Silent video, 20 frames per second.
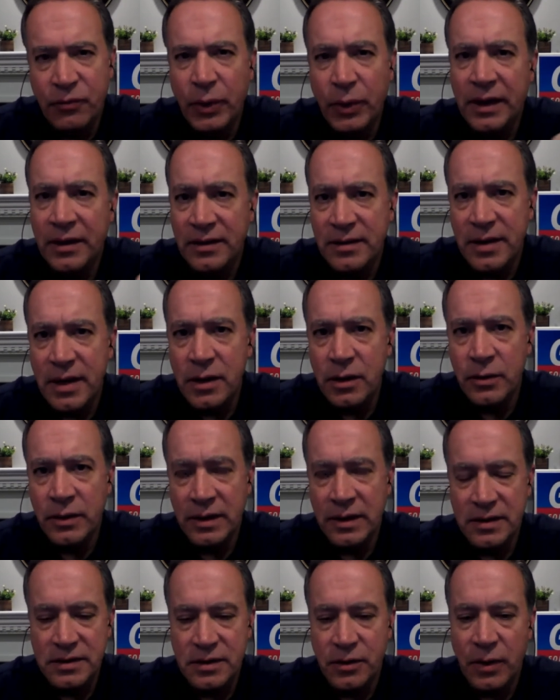if we
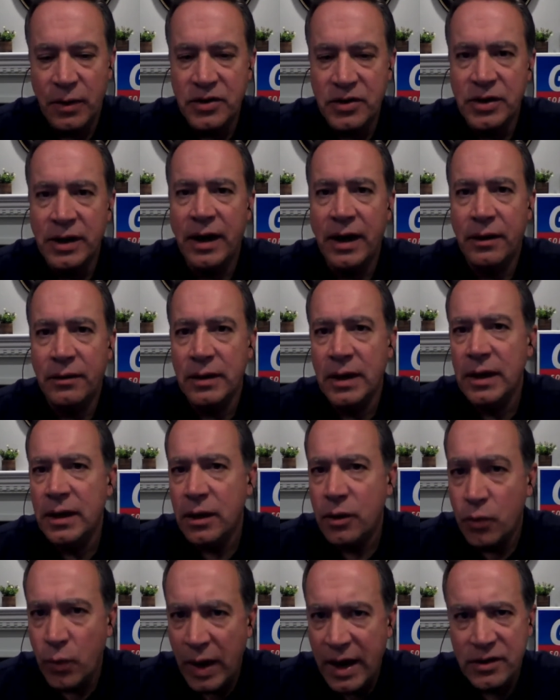continue in this direction, our
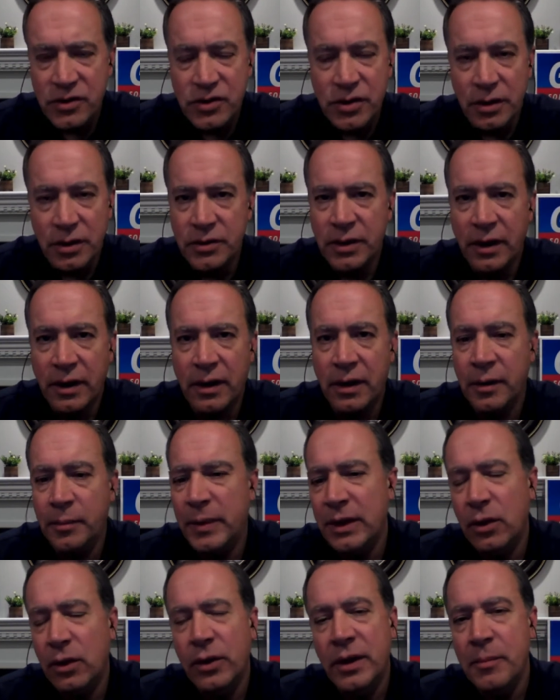grandchildren are
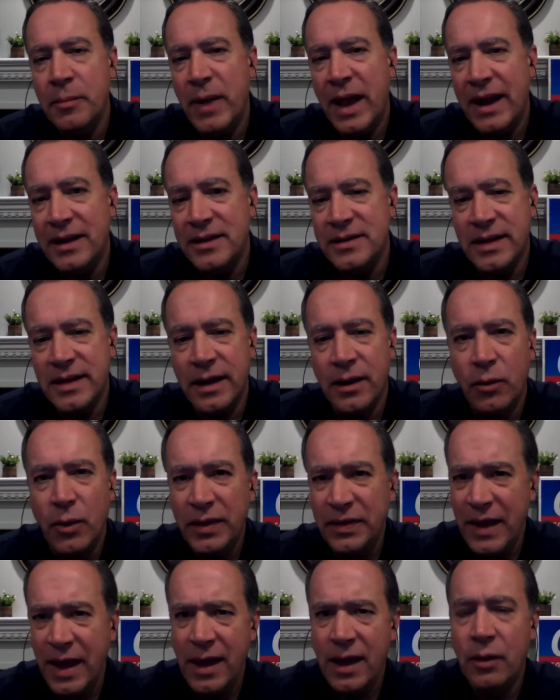going to be looking back and saying,
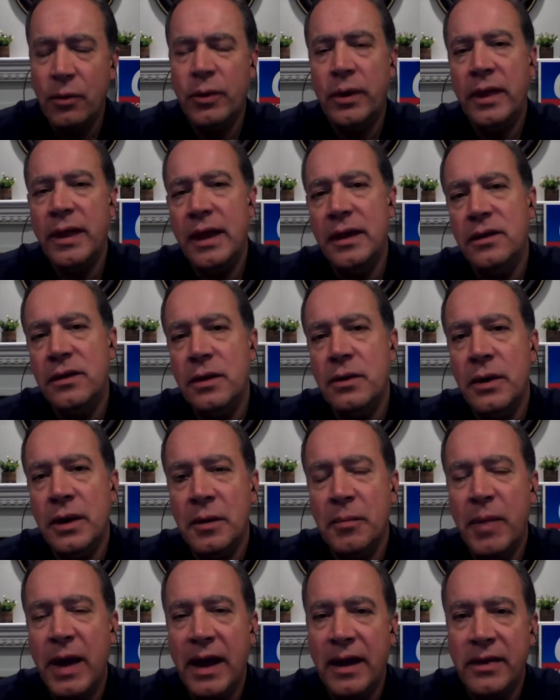what the hell were they
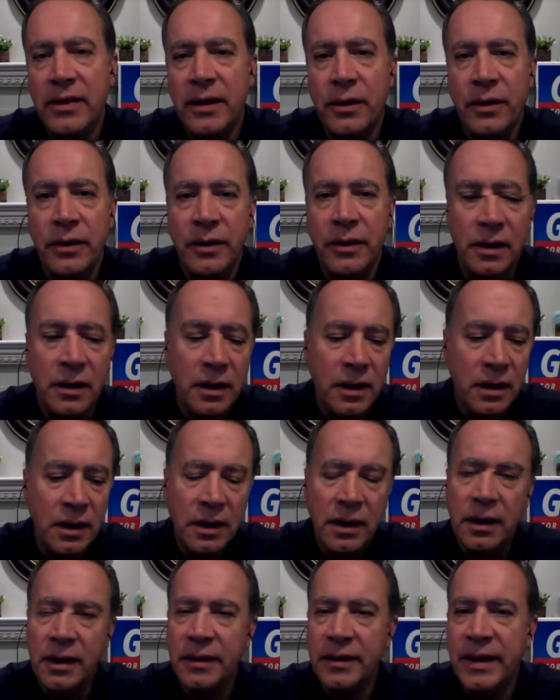doing back there in the,
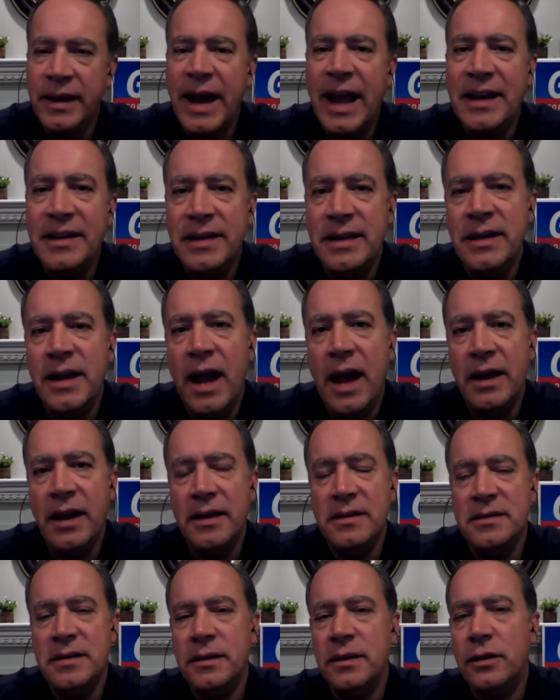the
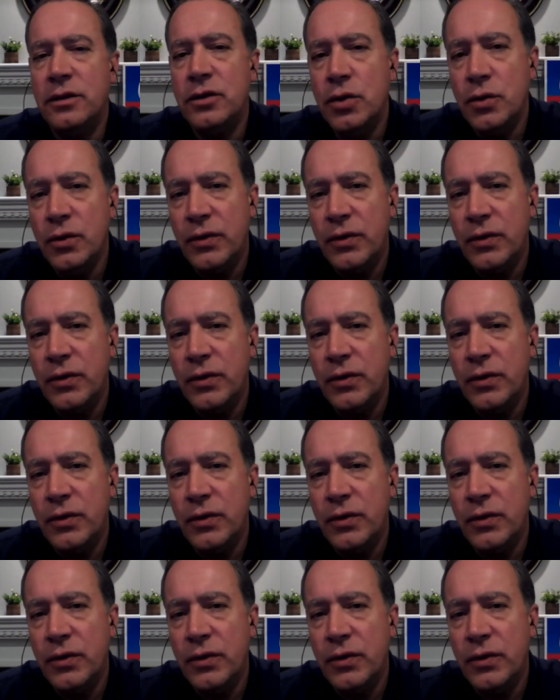1990s and the